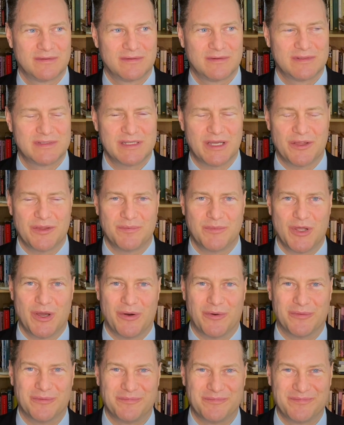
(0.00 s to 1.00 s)
Tell them
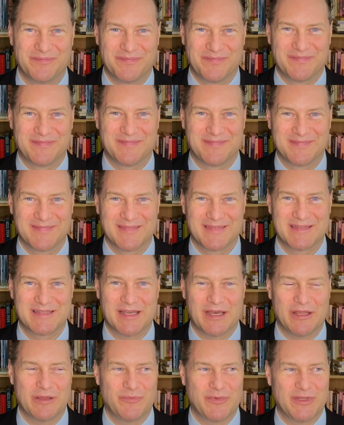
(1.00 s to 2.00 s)
no.
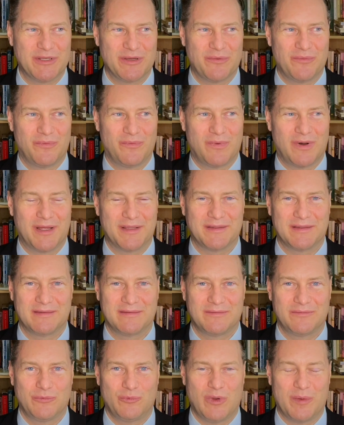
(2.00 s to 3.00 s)
Tell them we don't want
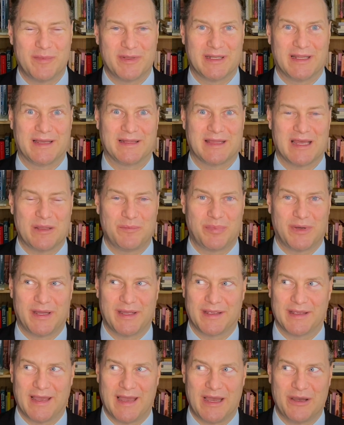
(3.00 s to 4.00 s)
women like that
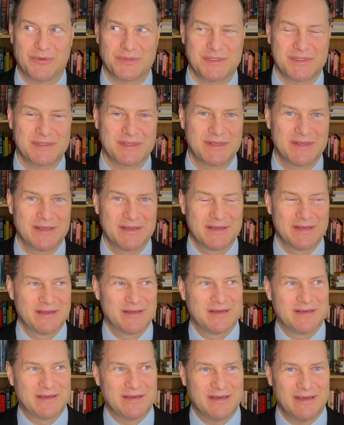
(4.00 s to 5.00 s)
buying a house
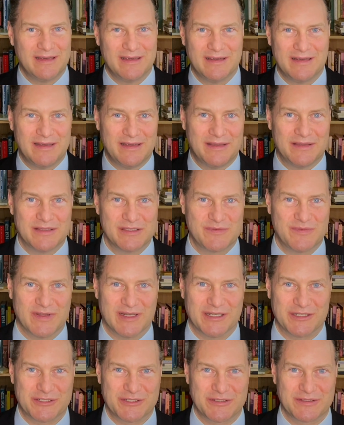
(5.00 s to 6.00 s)
in this
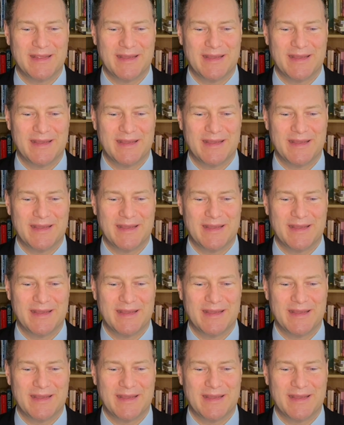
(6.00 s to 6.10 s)
village.